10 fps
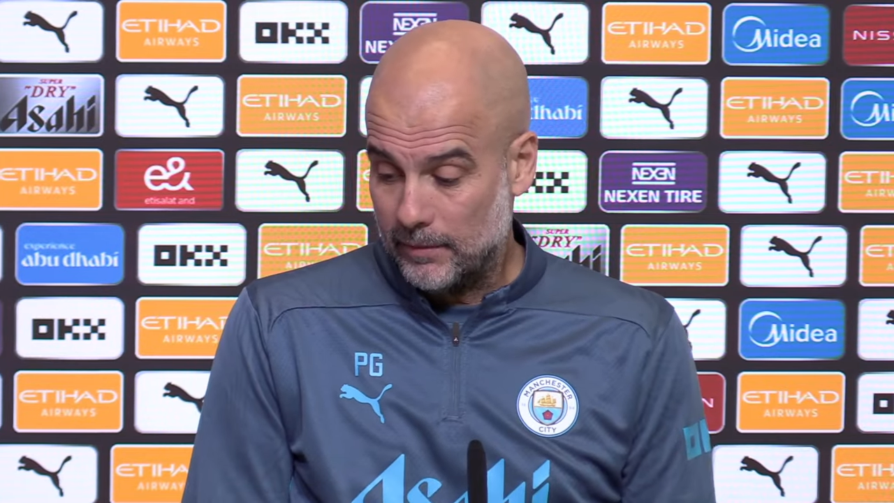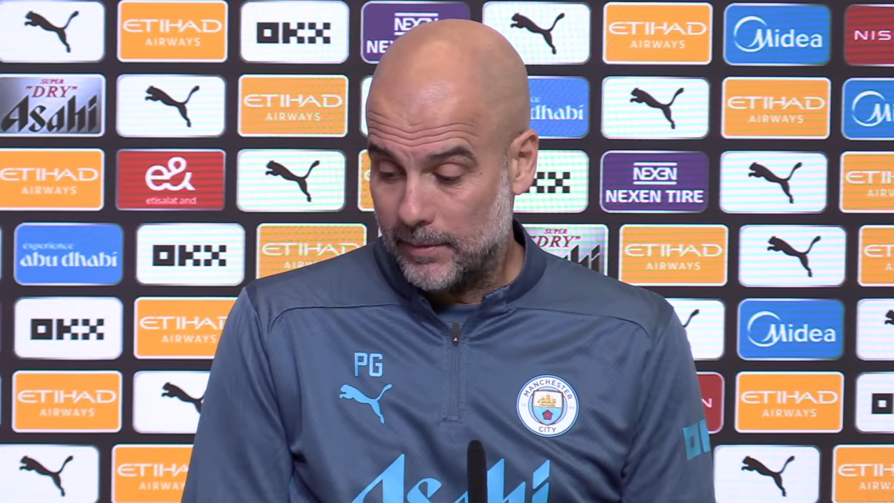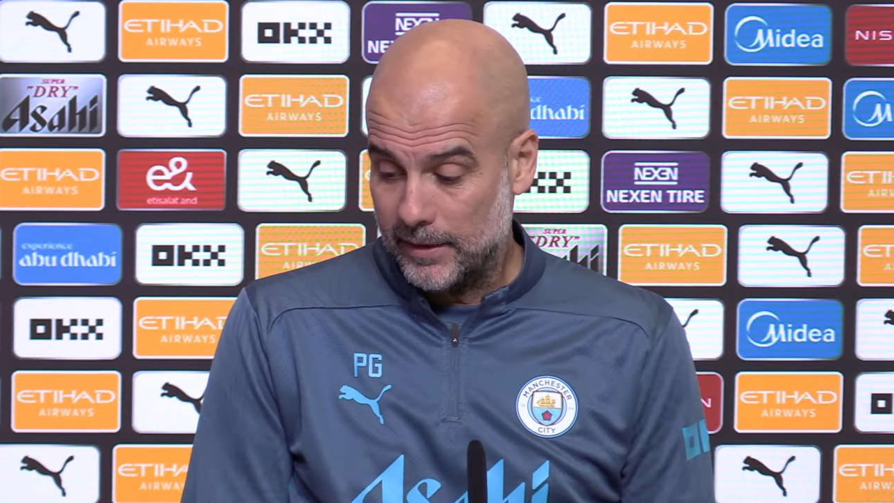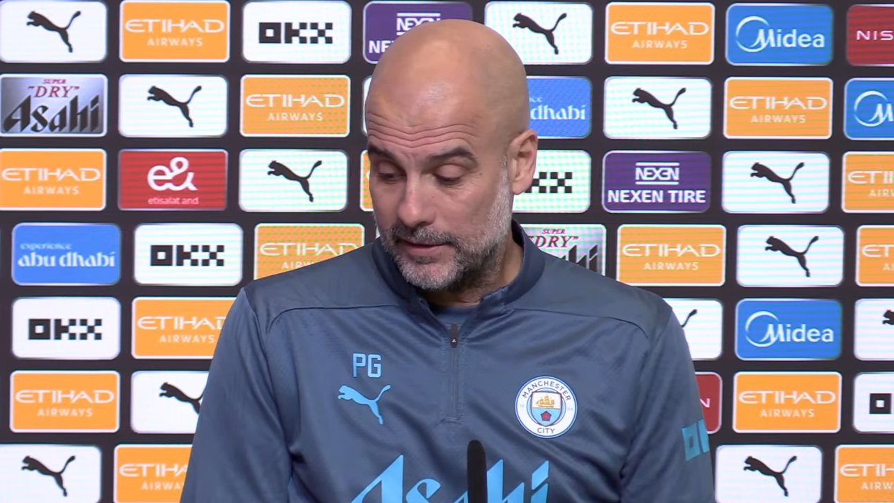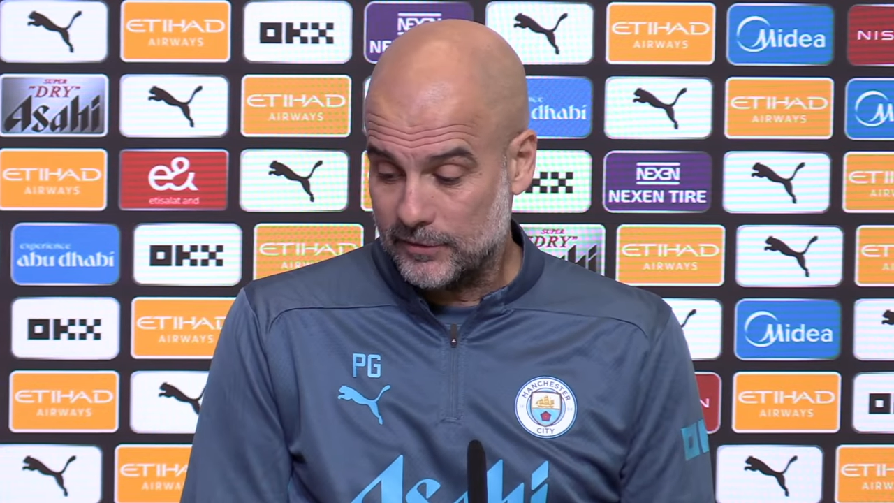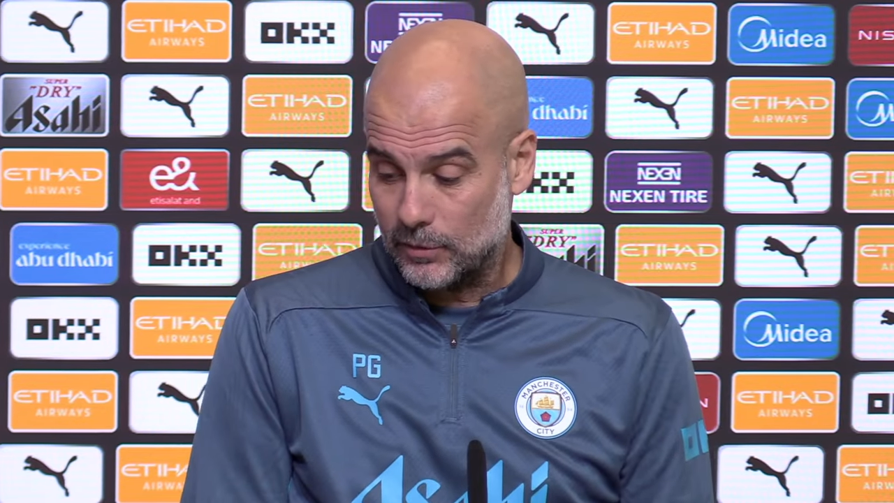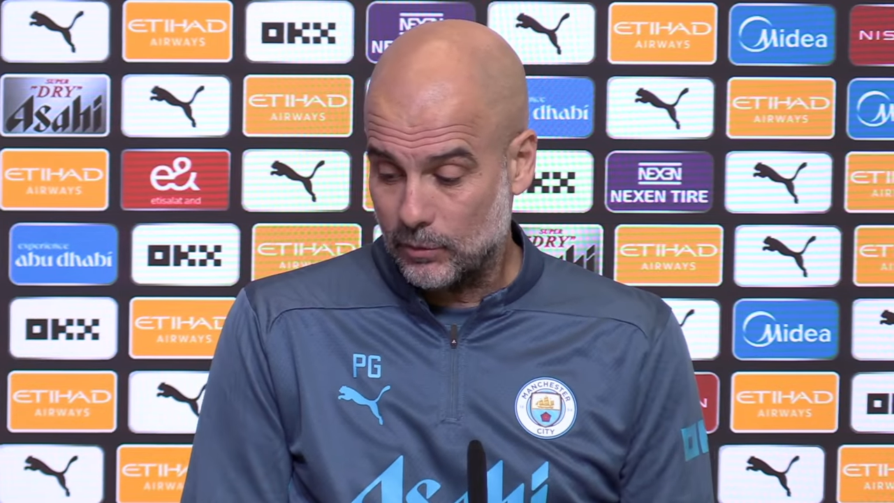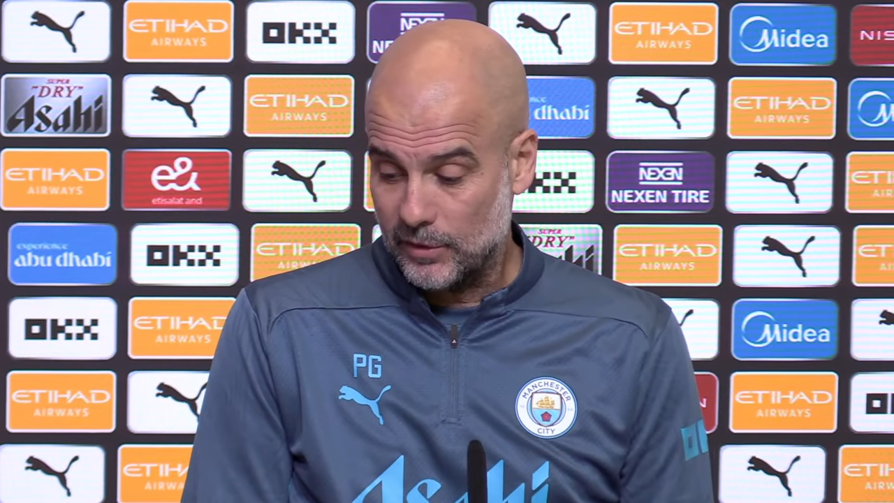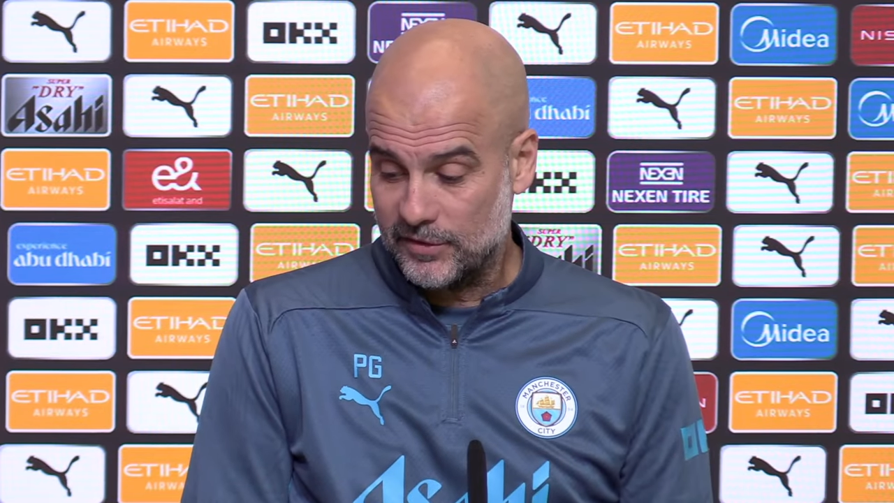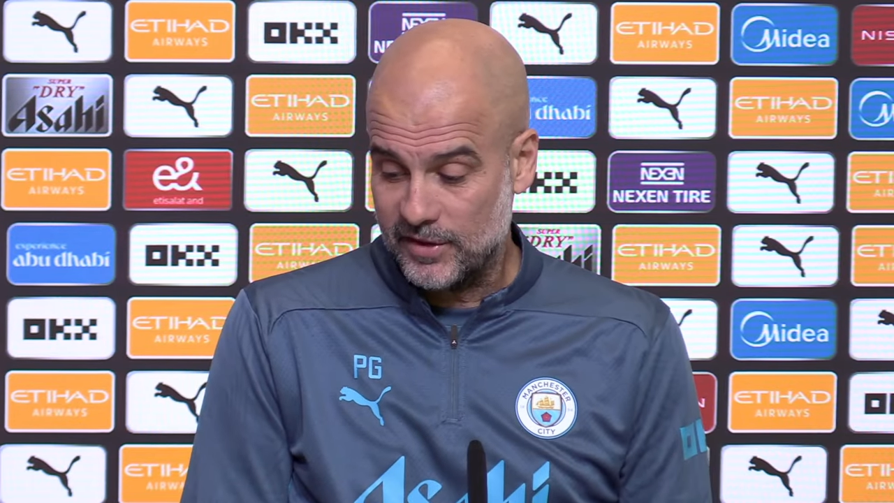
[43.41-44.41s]
players, so
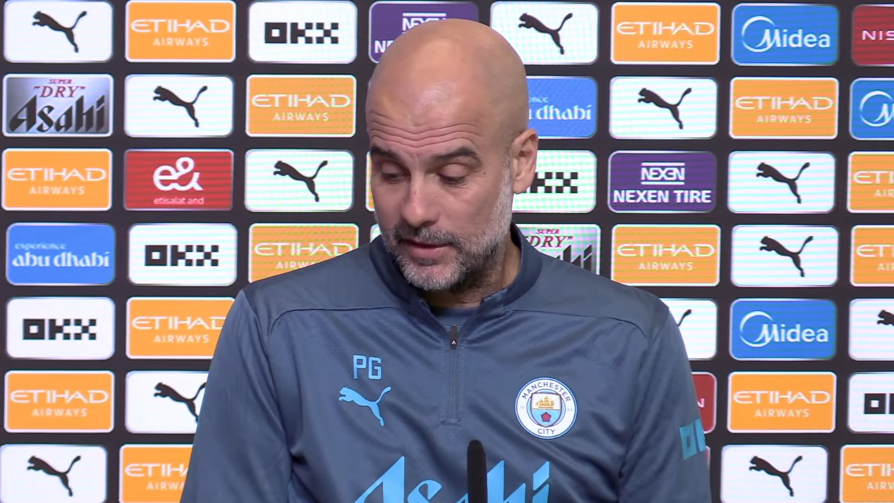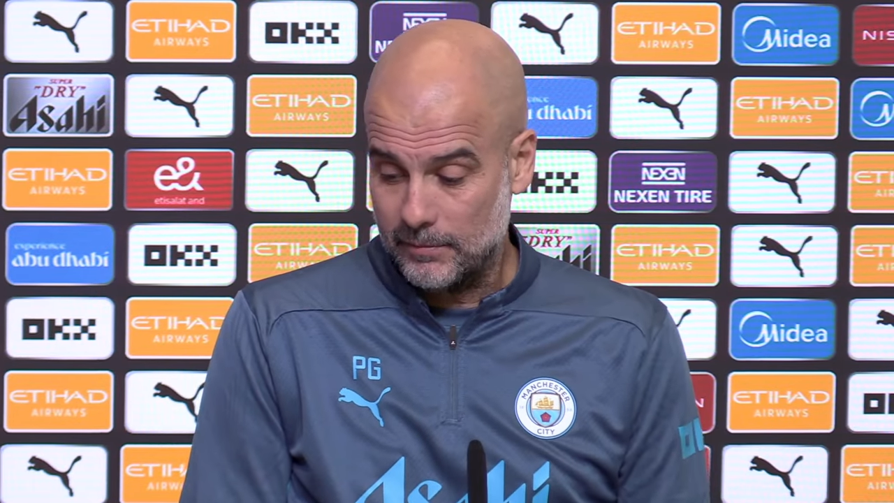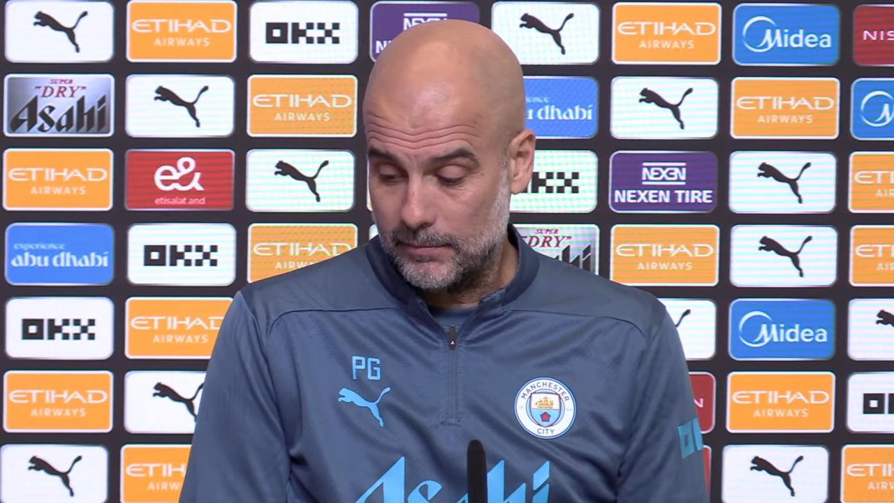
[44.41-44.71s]
we'll see.